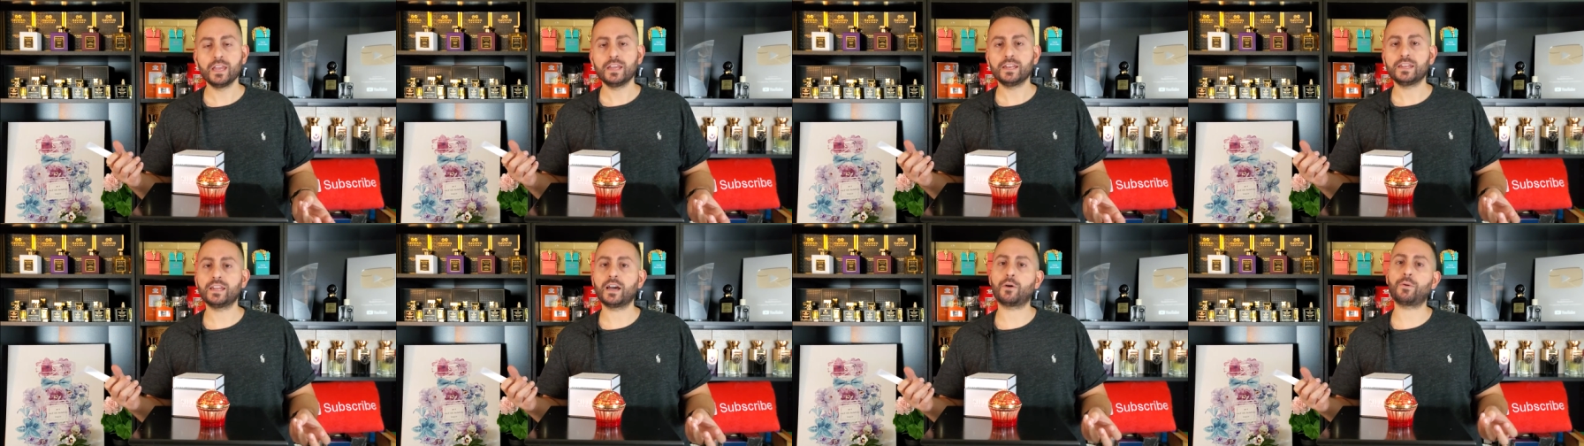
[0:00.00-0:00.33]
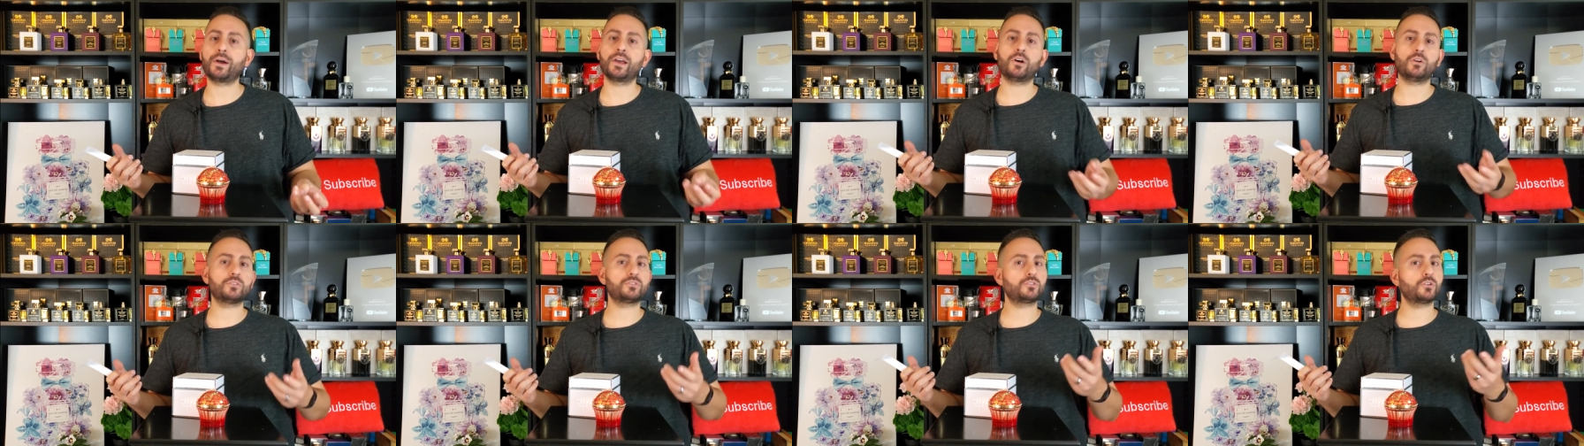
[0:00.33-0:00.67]
Now,
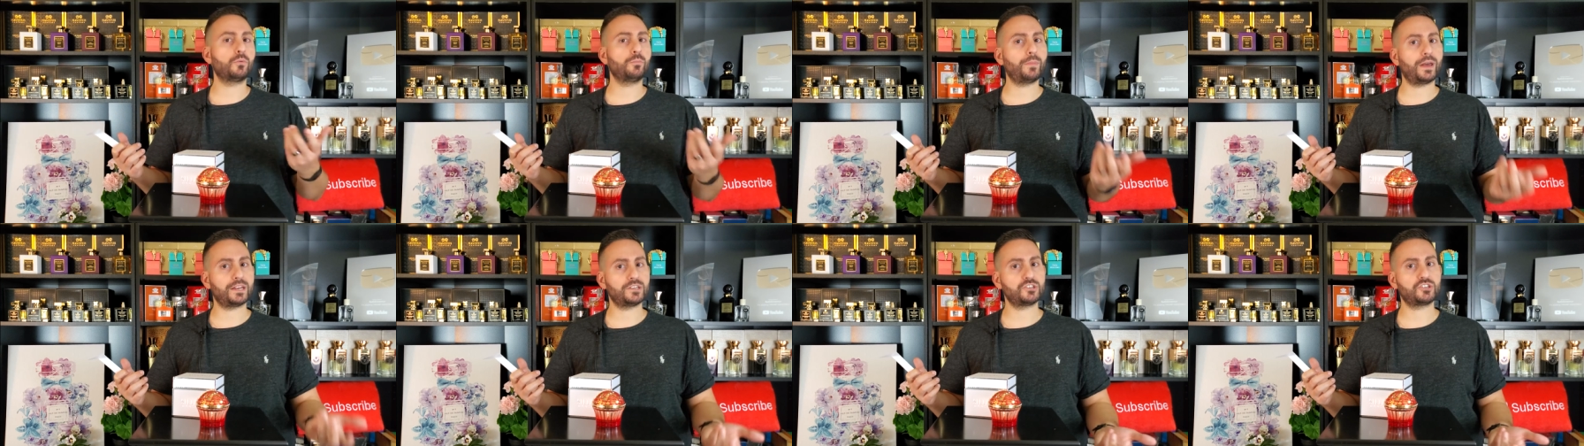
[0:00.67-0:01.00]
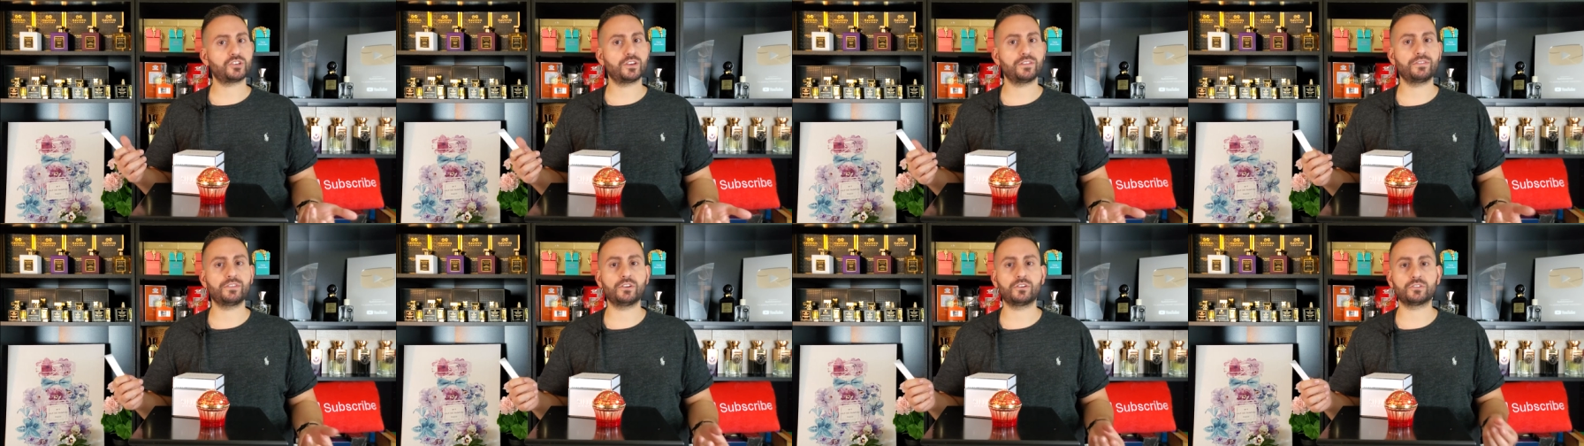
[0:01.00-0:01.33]
I also
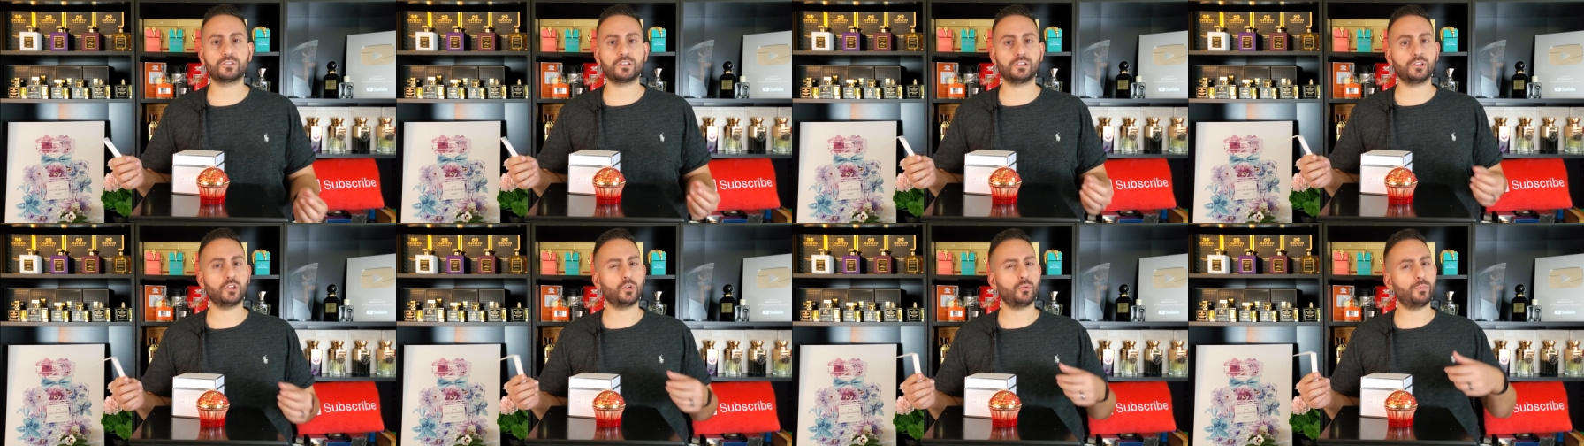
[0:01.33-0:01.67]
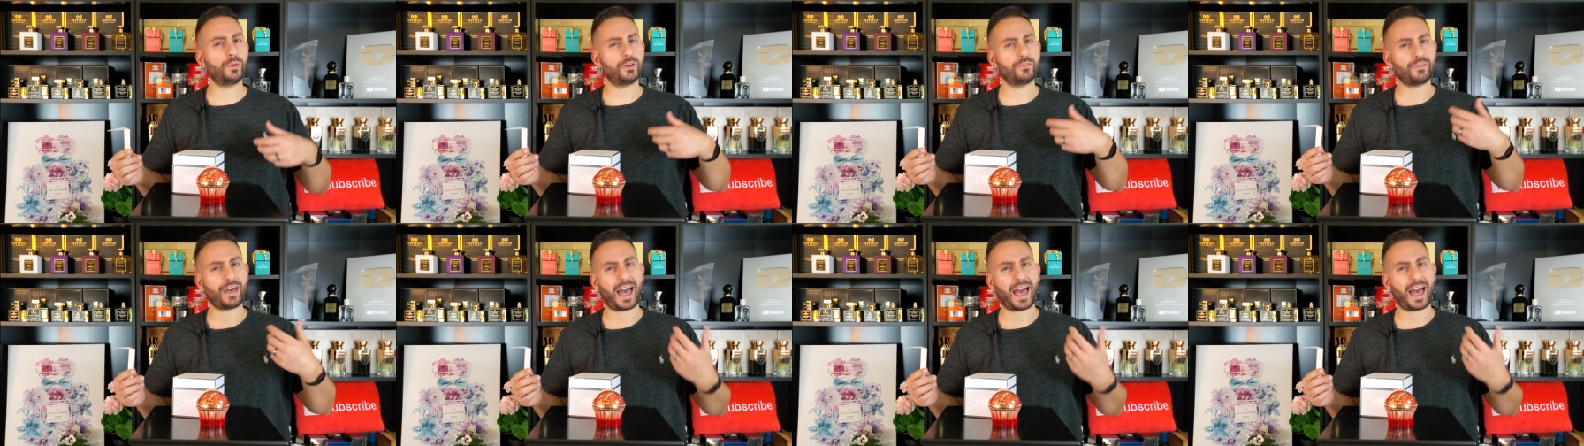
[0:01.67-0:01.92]
mentioned there's a little bit of